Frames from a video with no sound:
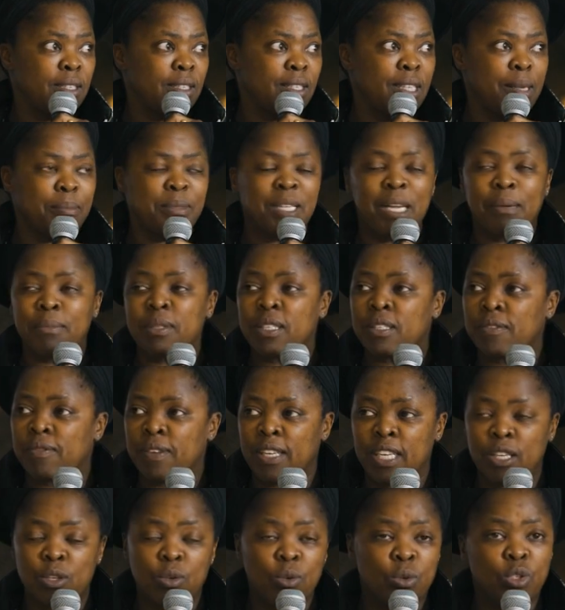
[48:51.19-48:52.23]
Sometimes it's
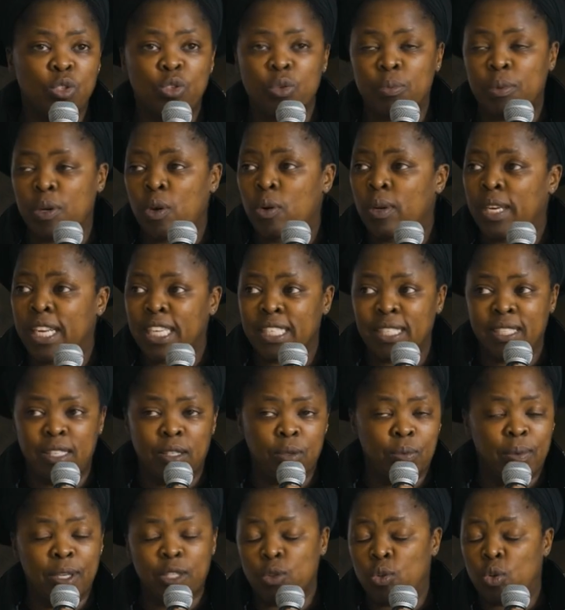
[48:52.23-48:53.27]
very good to be honest
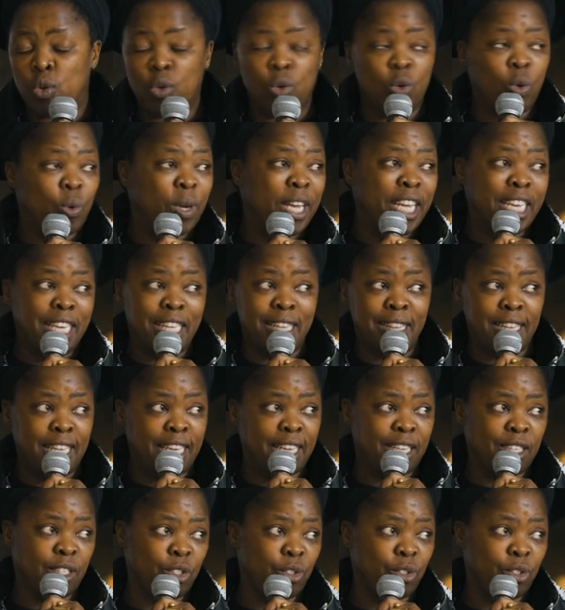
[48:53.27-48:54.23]
when you don't know anything,